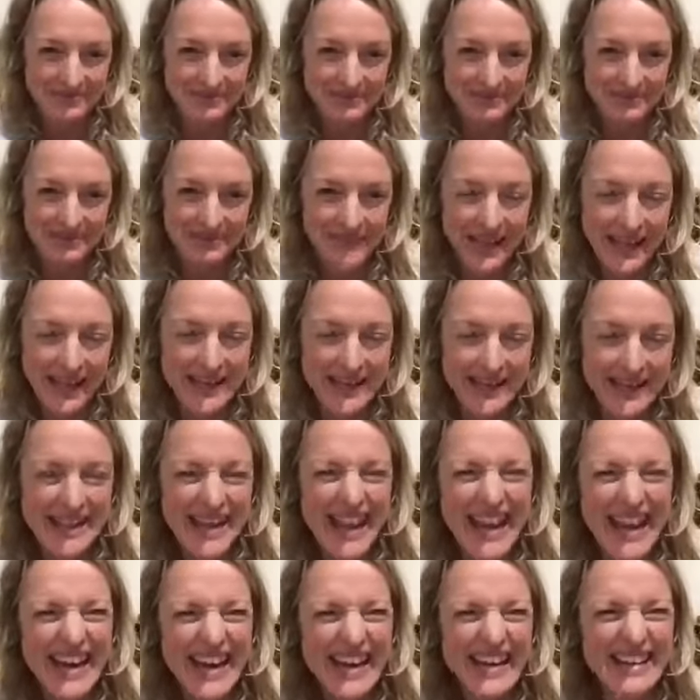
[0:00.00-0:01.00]

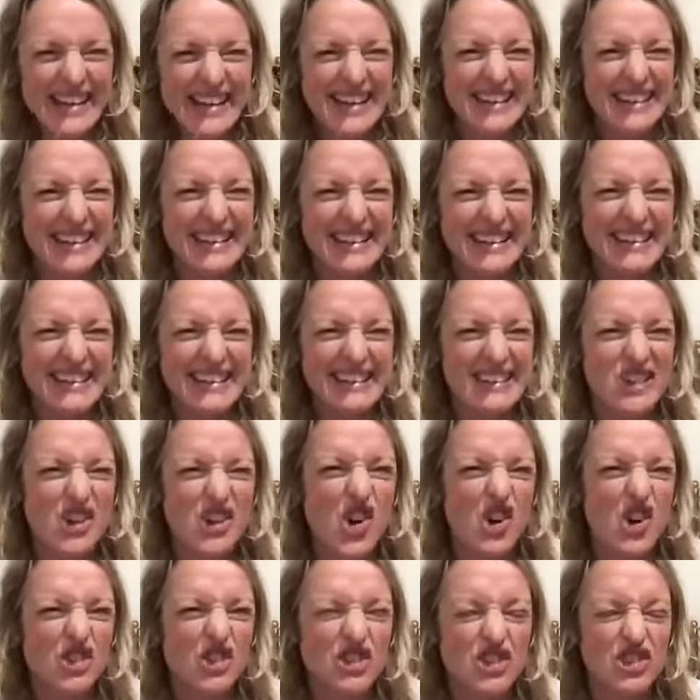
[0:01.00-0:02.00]
Again, not
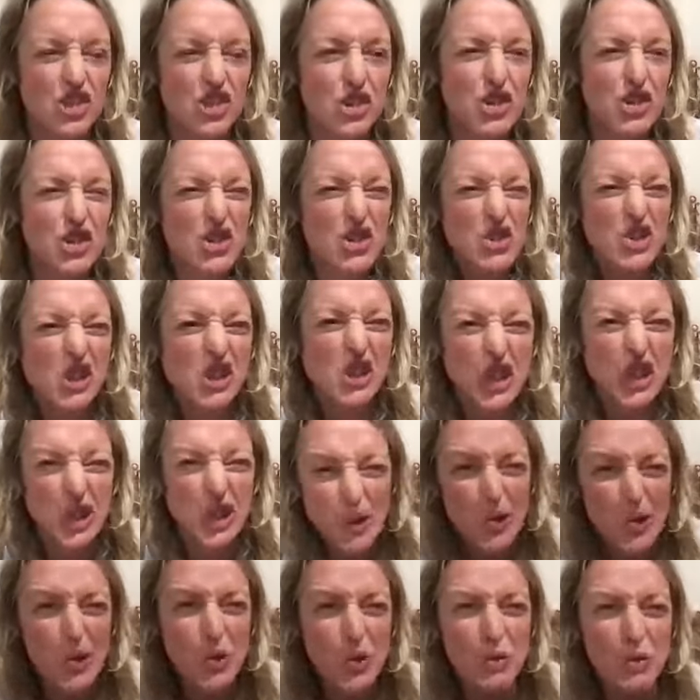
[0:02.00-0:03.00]
too
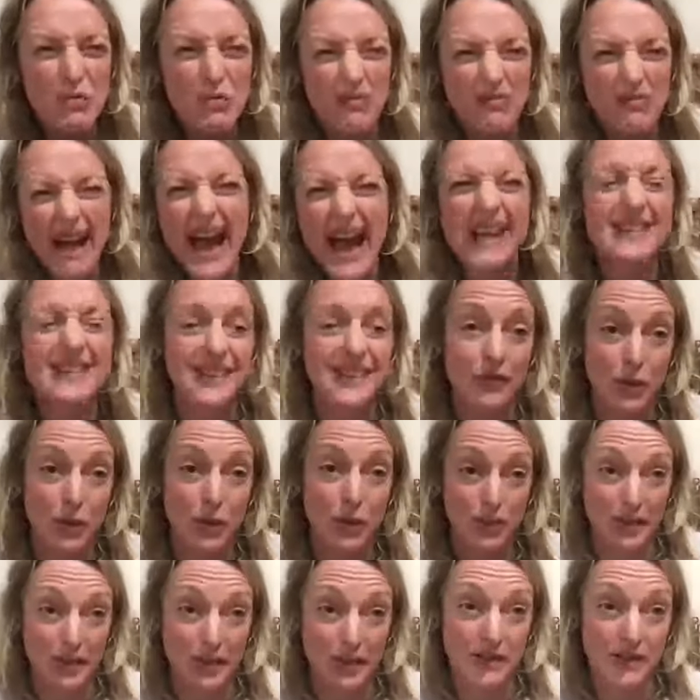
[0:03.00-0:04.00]
massive a
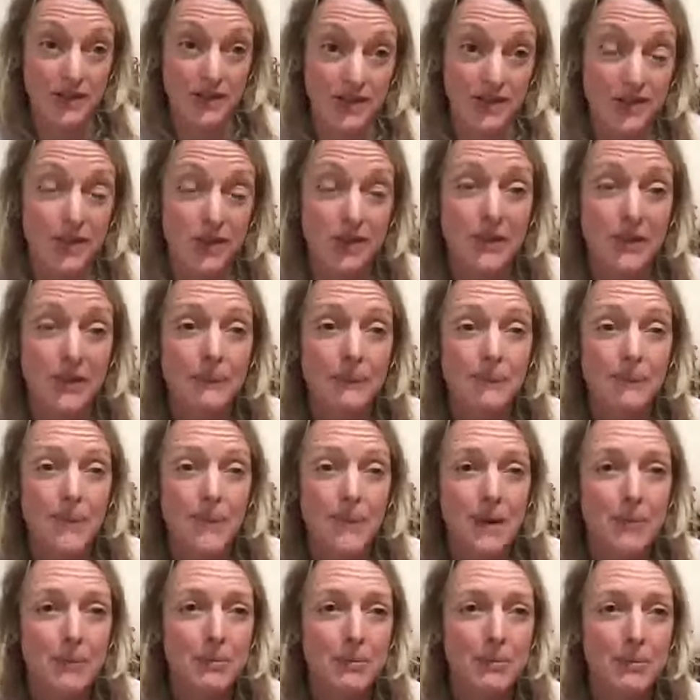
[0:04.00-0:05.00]
pigeon. So
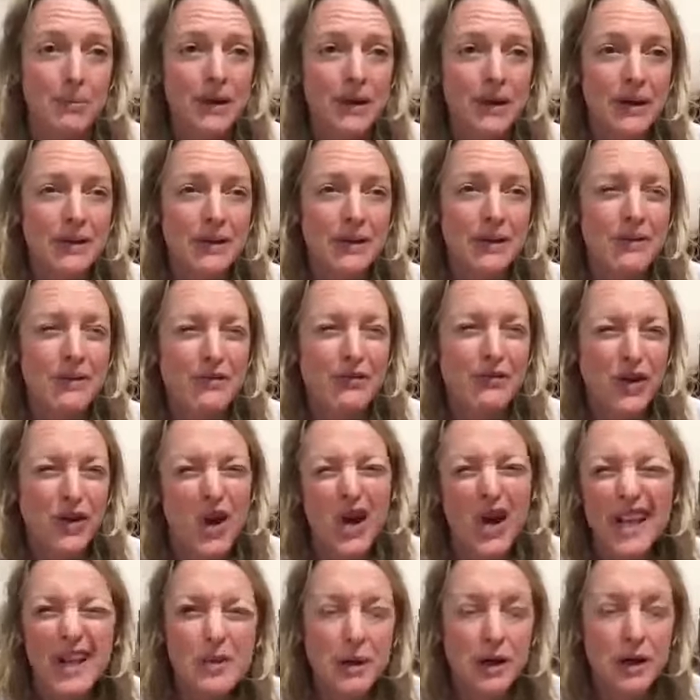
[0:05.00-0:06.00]
bring the foot a little bit
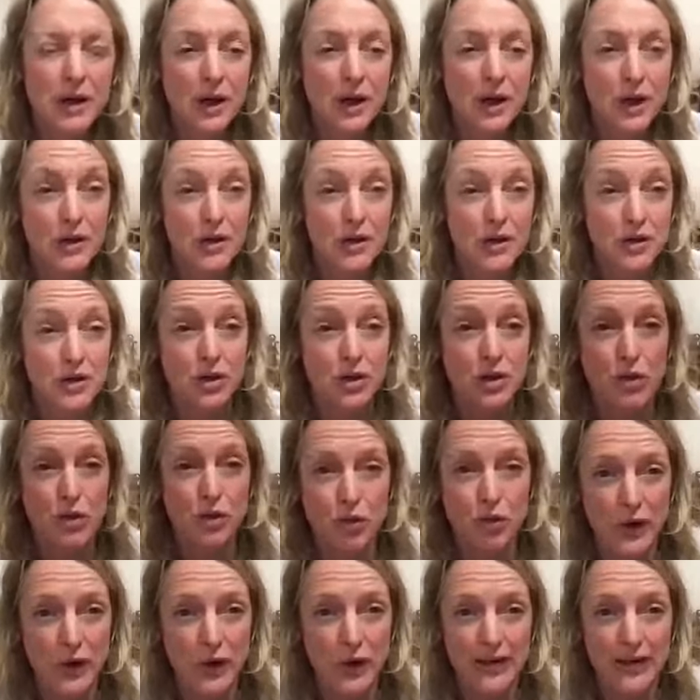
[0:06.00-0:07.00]
closer to the groin. It
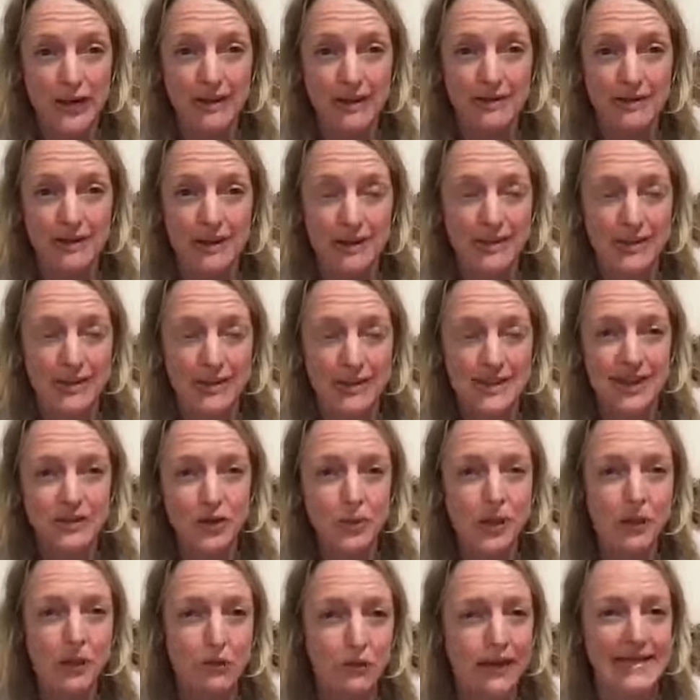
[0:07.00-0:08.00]
doesn't have to be a right
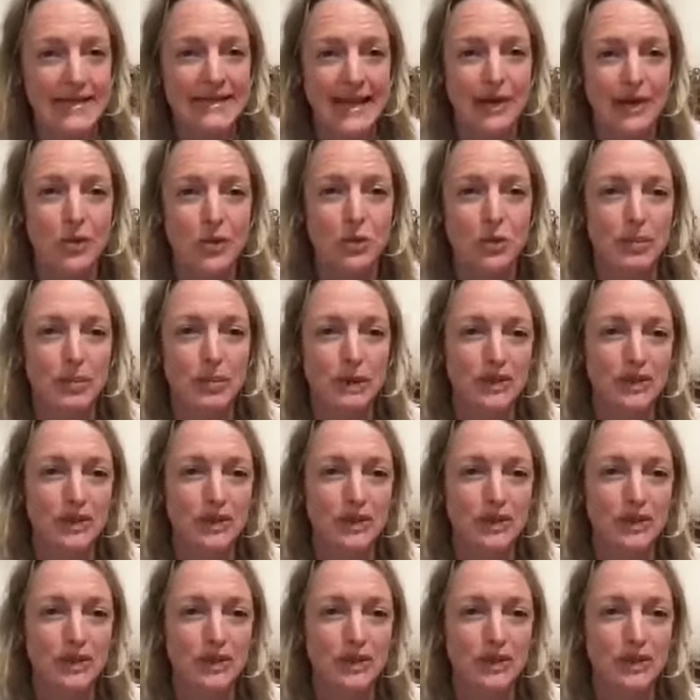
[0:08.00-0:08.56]
angle pigeon here.